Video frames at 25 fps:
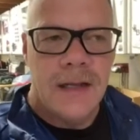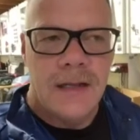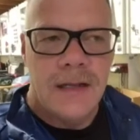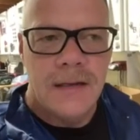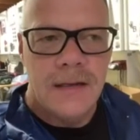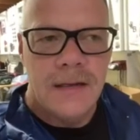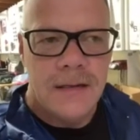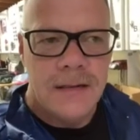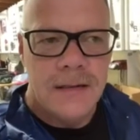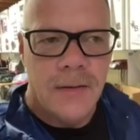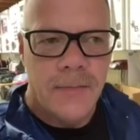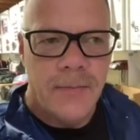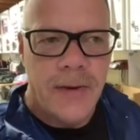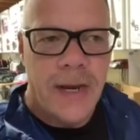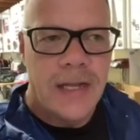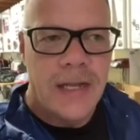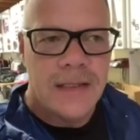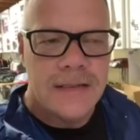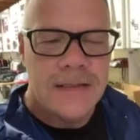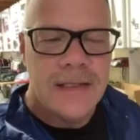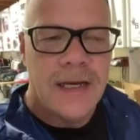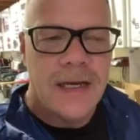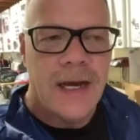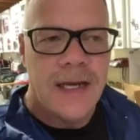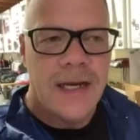
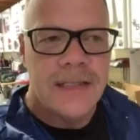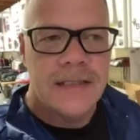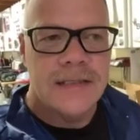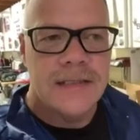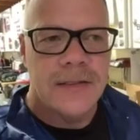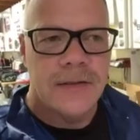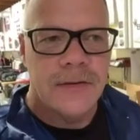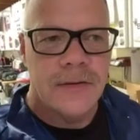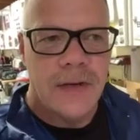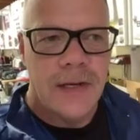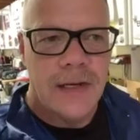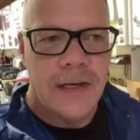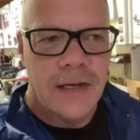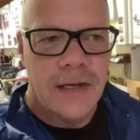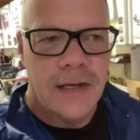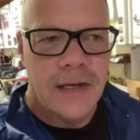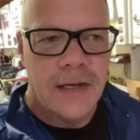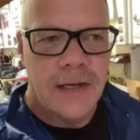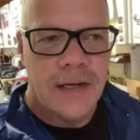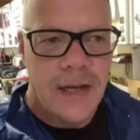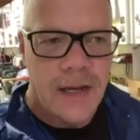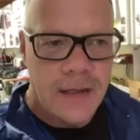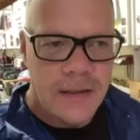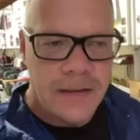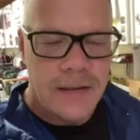palletized and
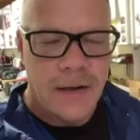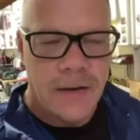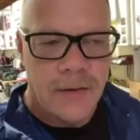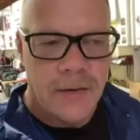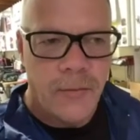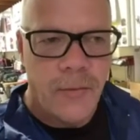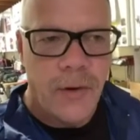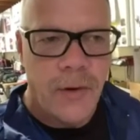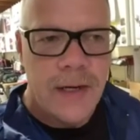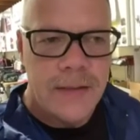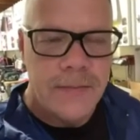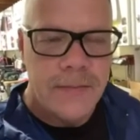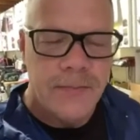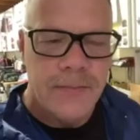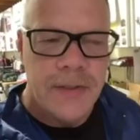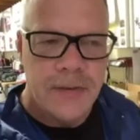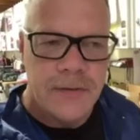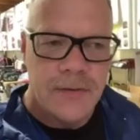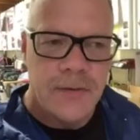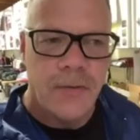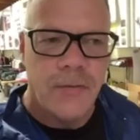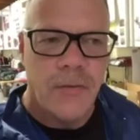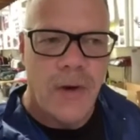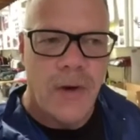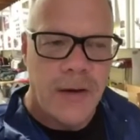got a crate
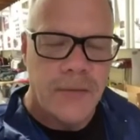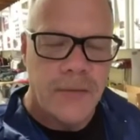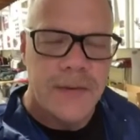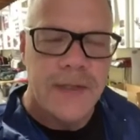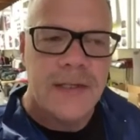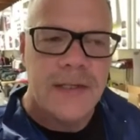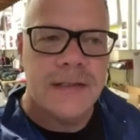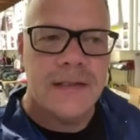built around it.